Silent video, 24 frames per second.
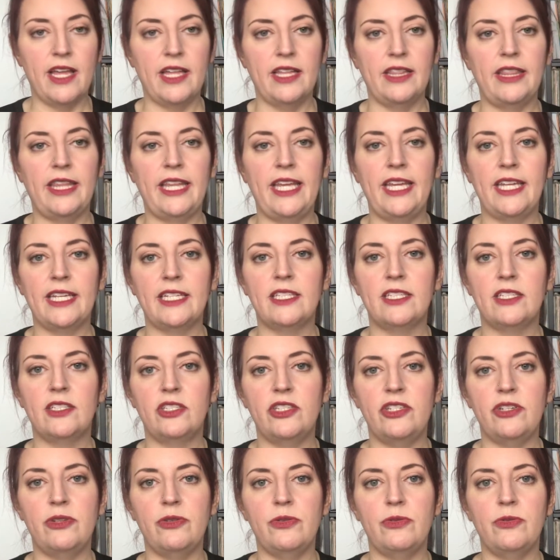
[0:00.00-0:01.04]
links
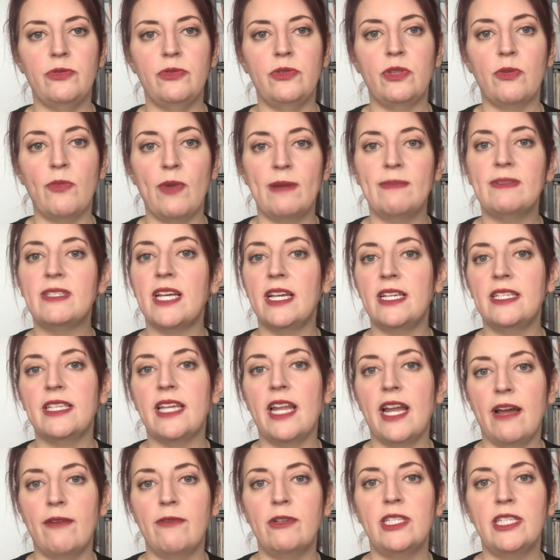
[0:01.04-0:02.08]
to the websites
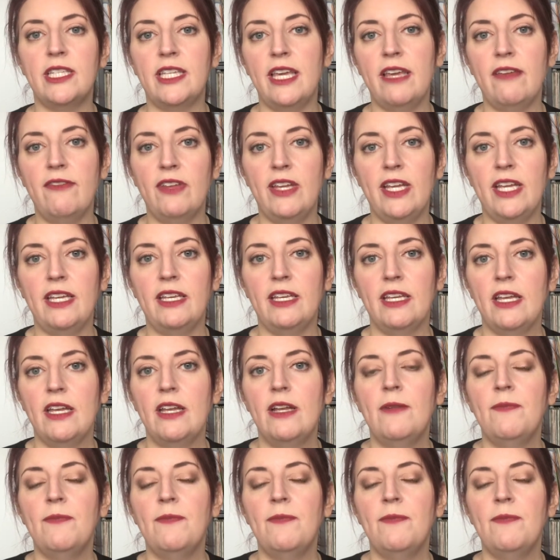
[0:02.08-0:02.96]
that I was given